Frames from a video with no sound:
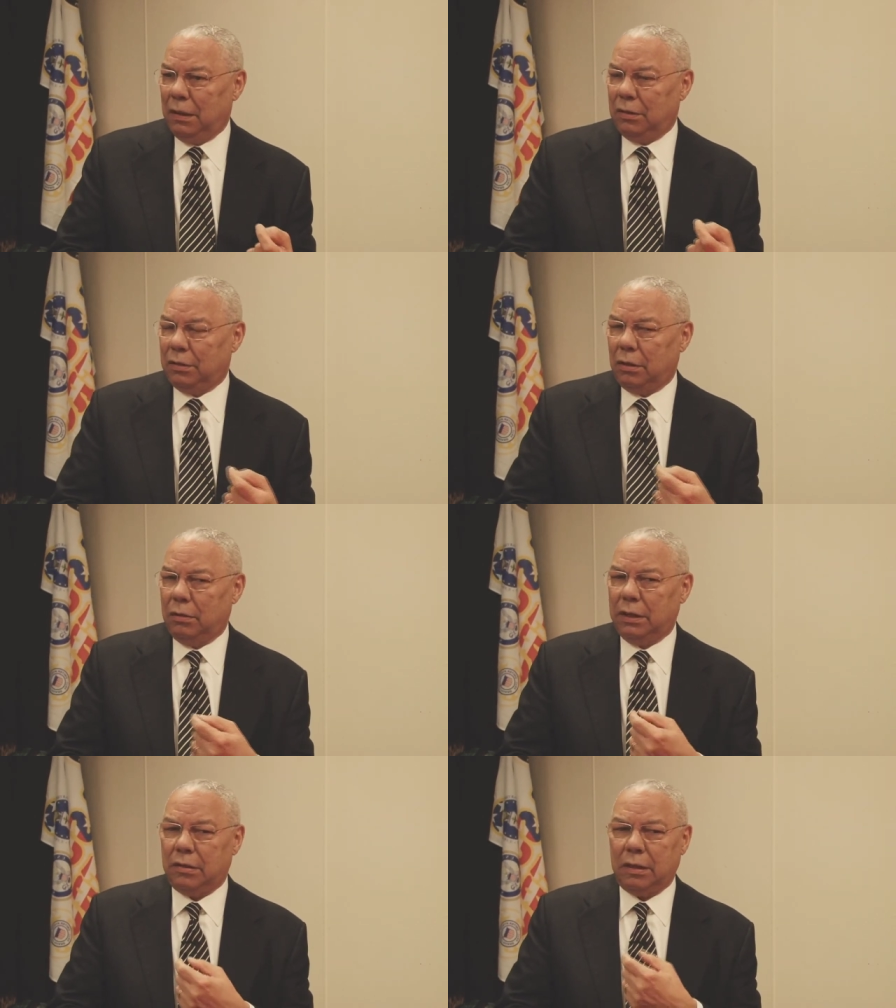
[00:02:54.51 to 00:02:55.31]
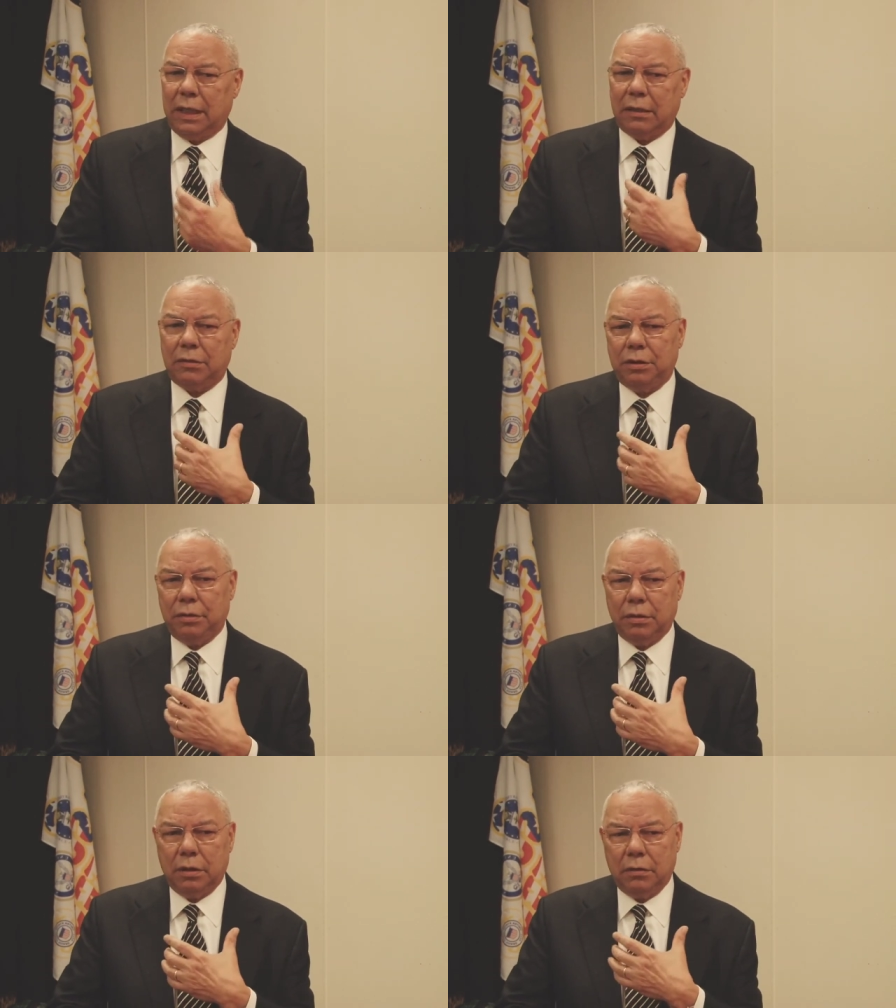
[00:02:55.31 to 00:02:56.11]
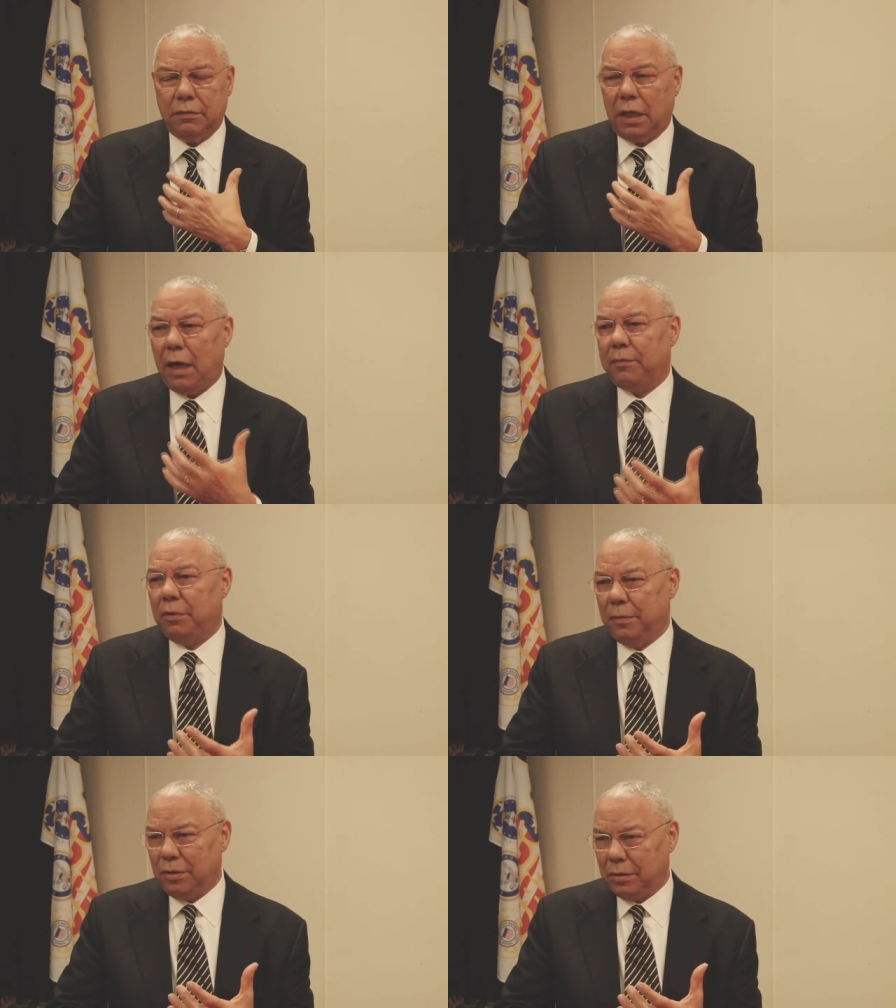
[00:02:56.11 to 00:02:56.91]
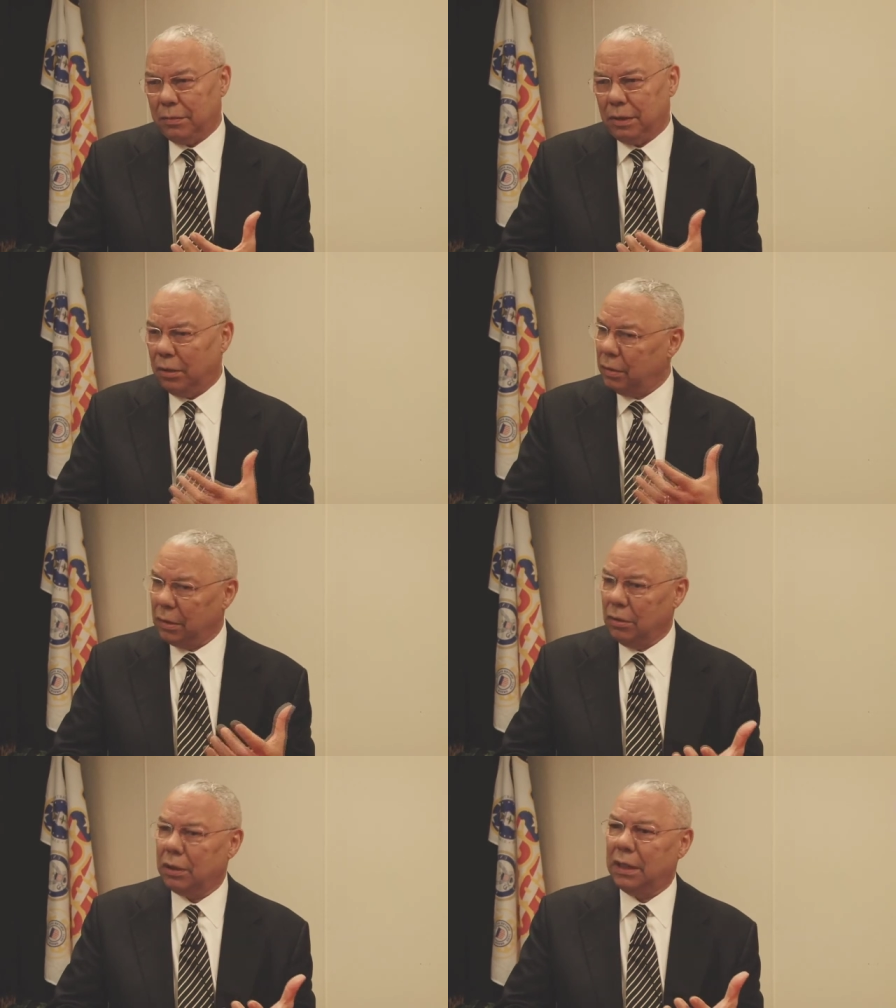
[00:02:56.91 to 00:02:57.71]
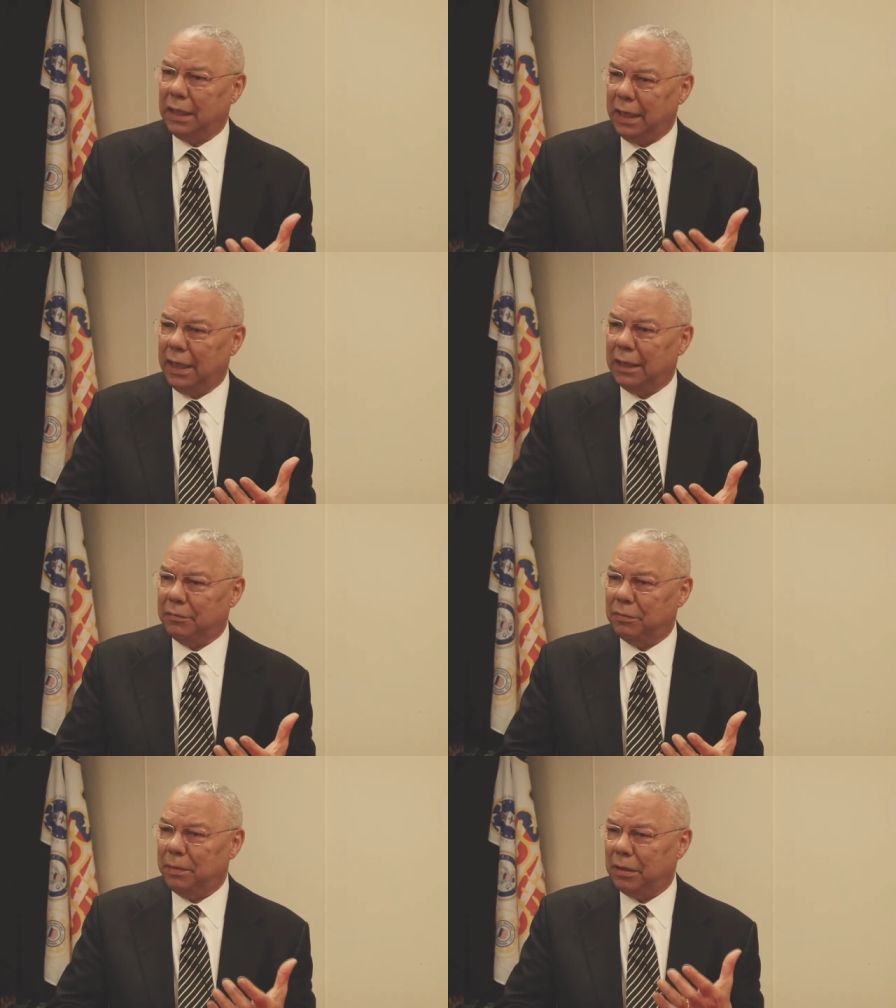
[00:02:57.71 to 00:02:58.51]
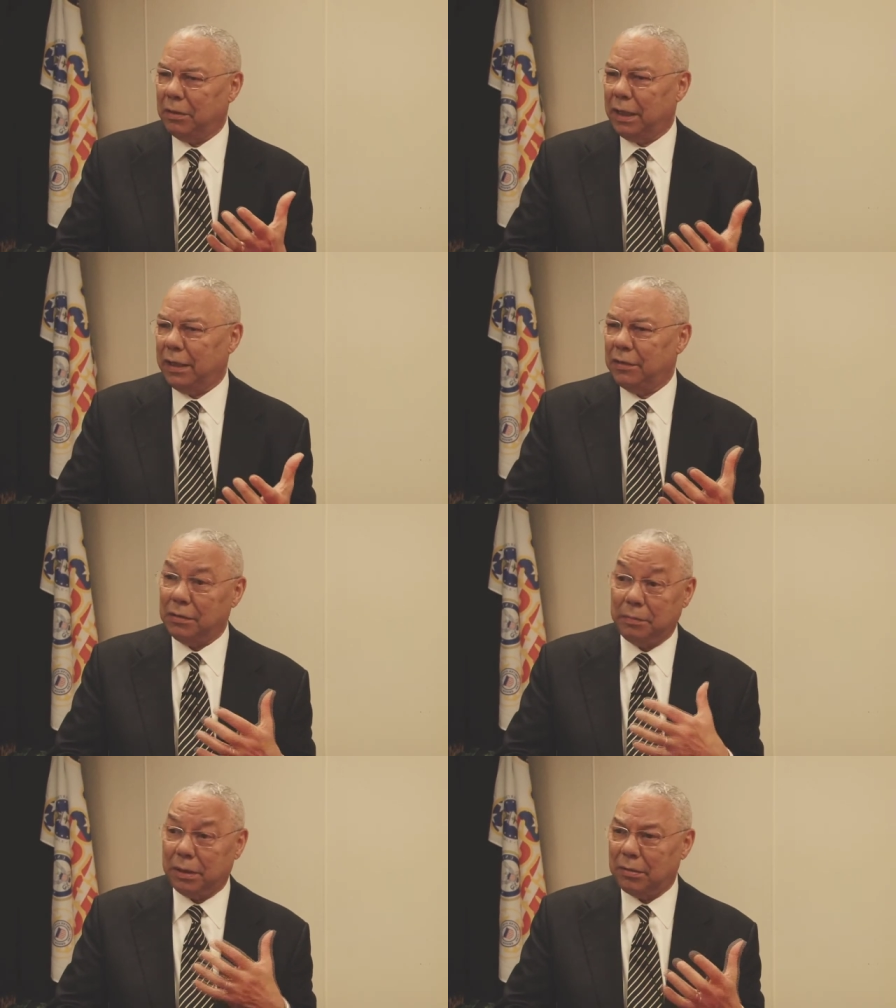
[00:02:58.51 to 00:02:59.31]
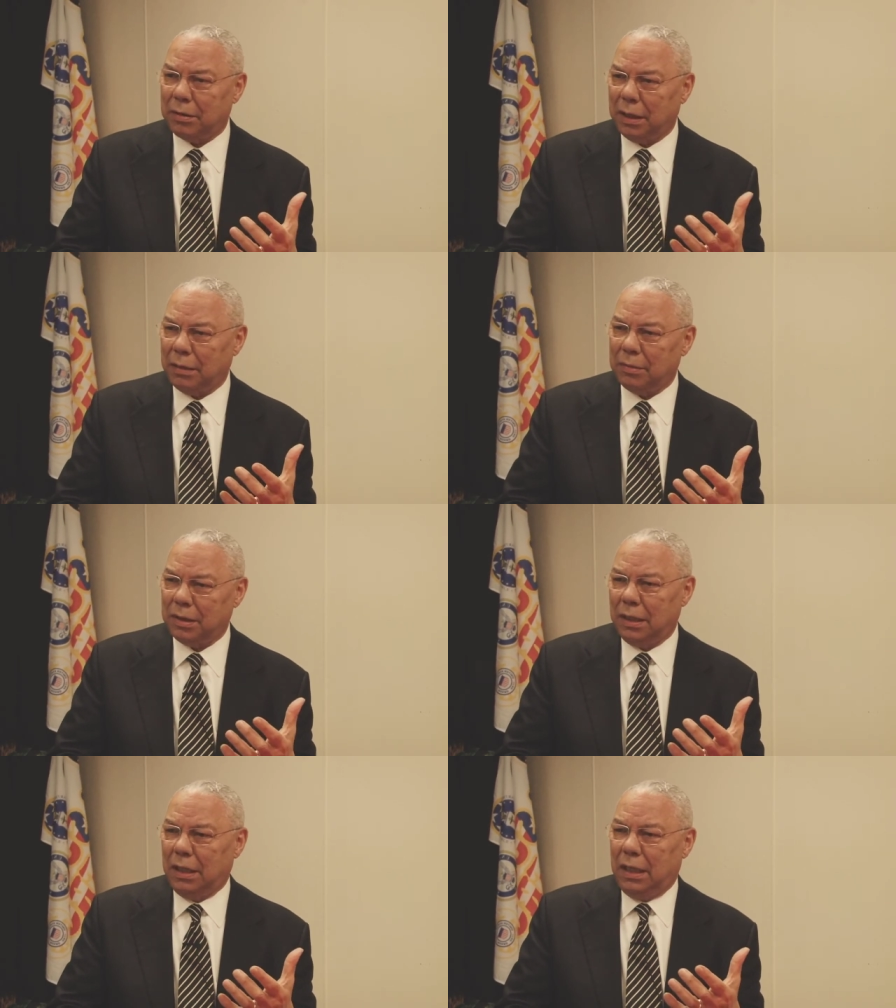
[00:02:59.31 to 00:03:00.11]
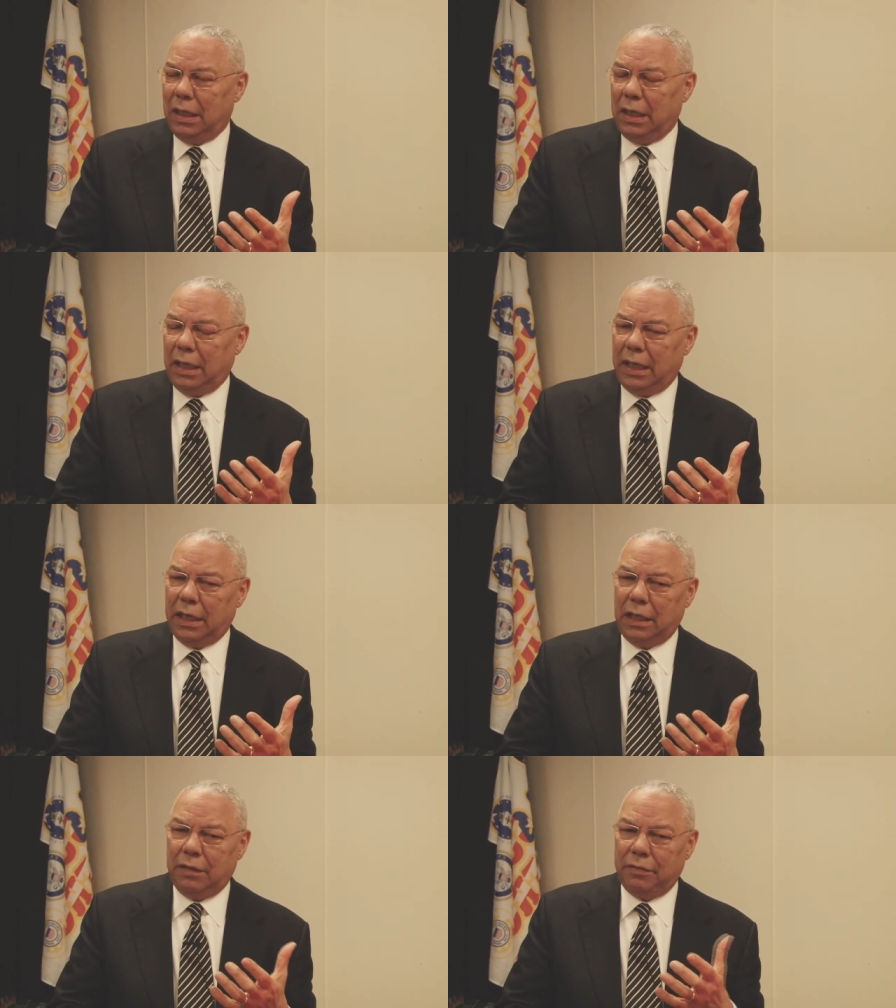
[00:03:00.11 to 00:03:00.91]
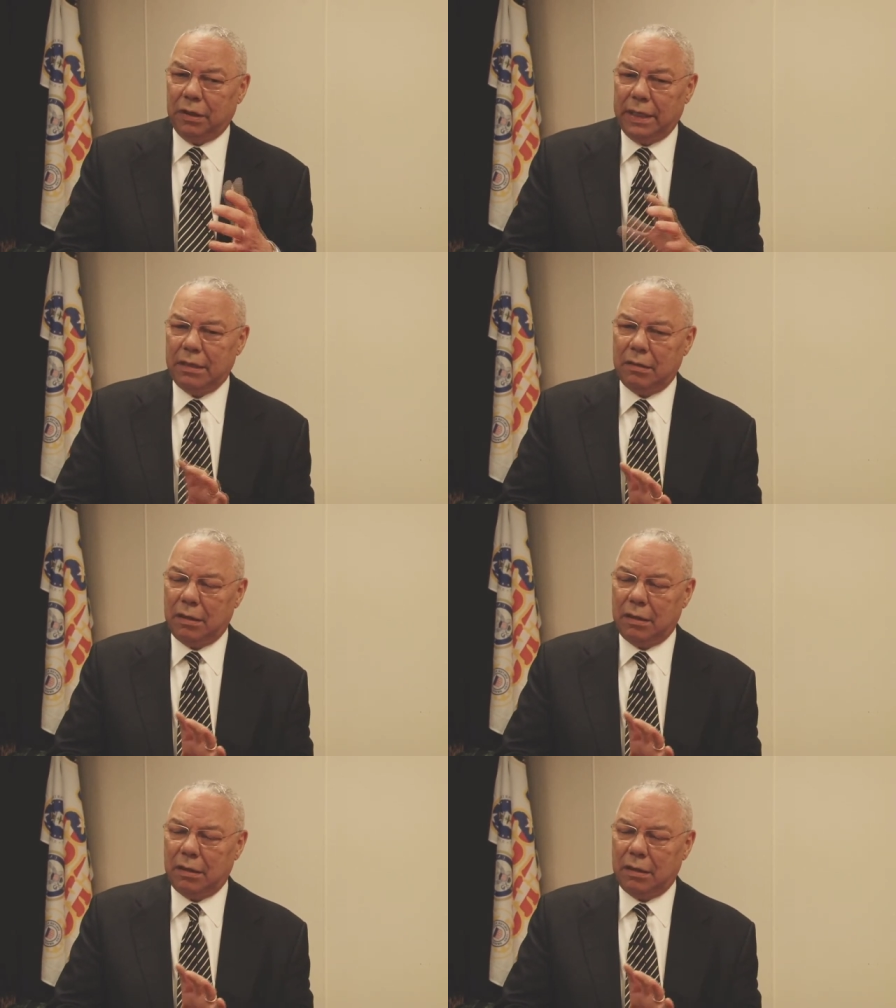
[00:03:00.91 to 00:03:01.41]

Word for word: So it's an attitude of optimism and always looking ahead for better days and better times. And if a leader